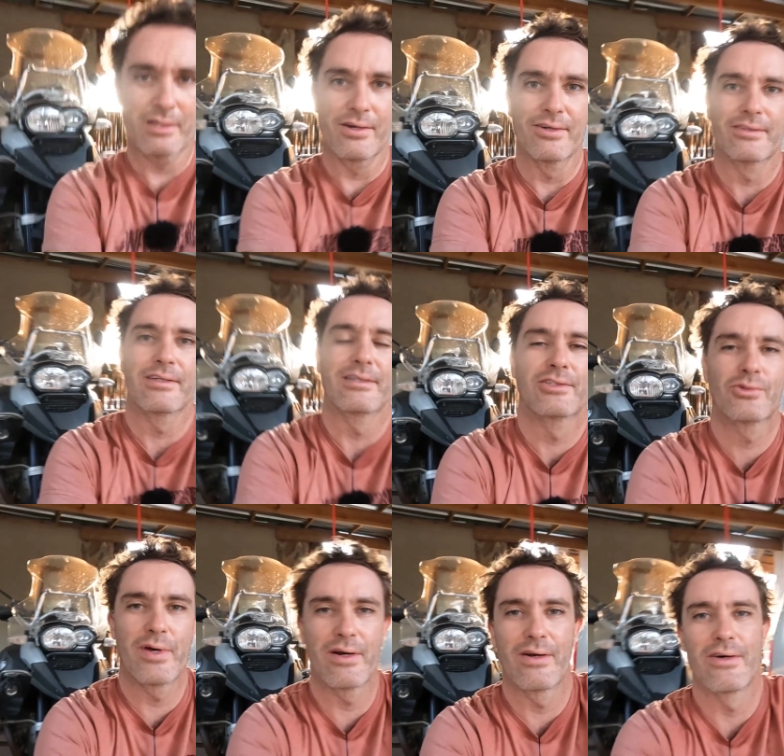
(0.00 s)
a lot and
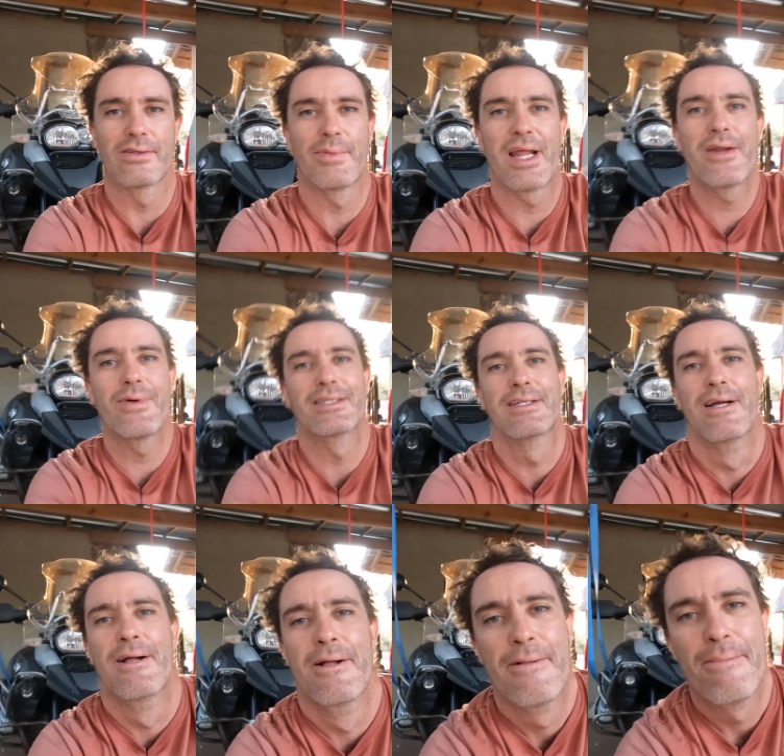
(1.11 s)
swear a lot. But anyways,
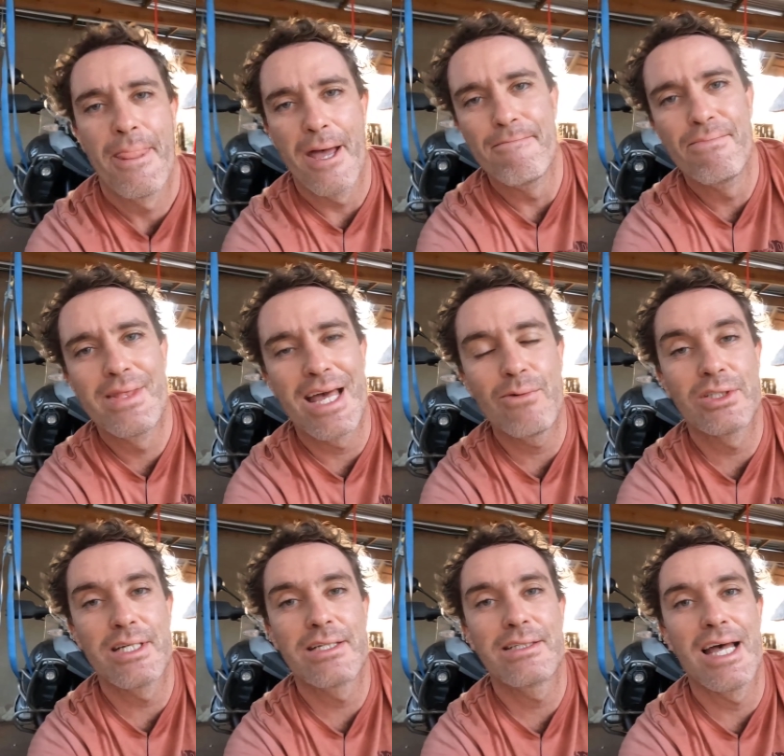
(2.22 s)
that was
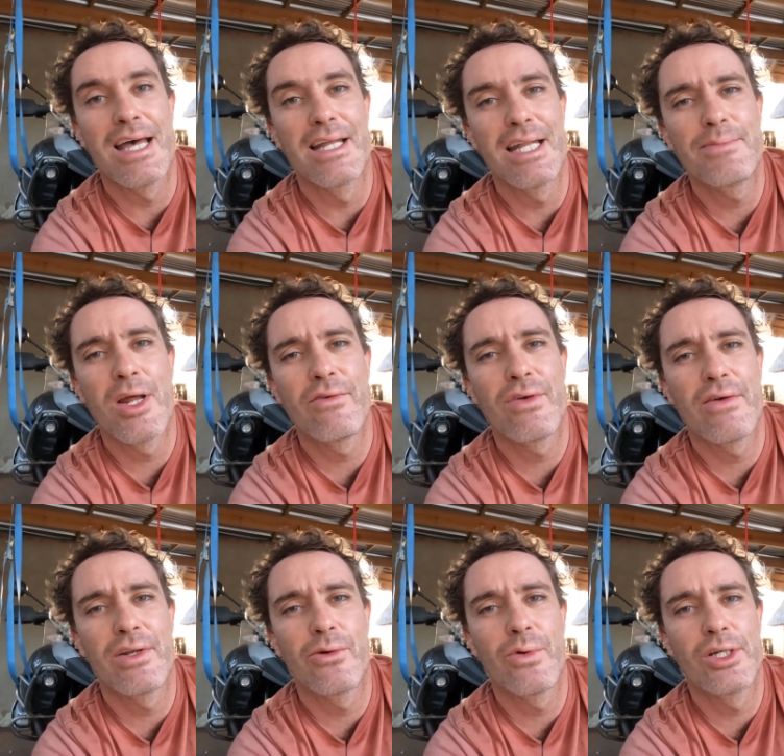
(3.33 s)
it. And let me know if you have
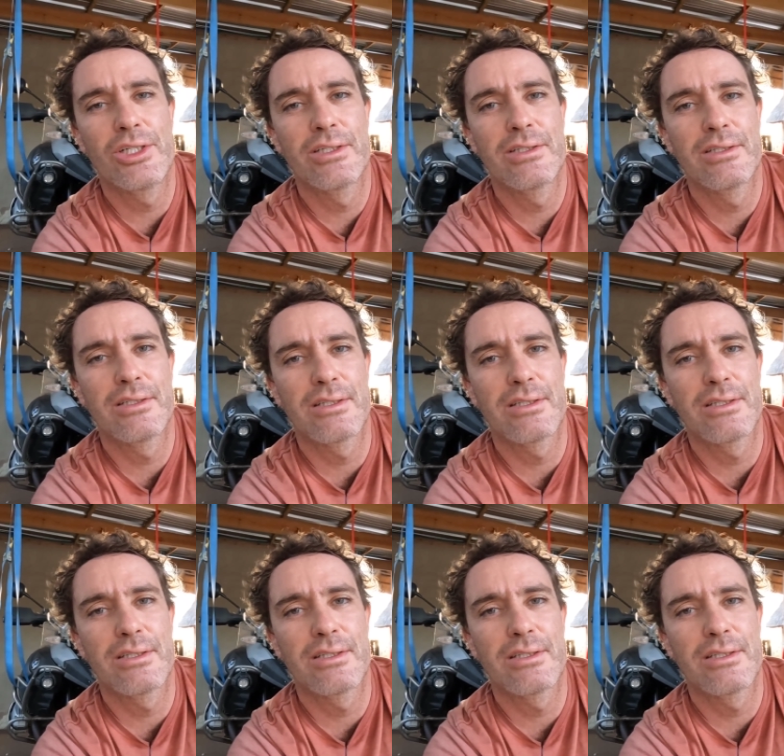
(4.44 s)
any questions.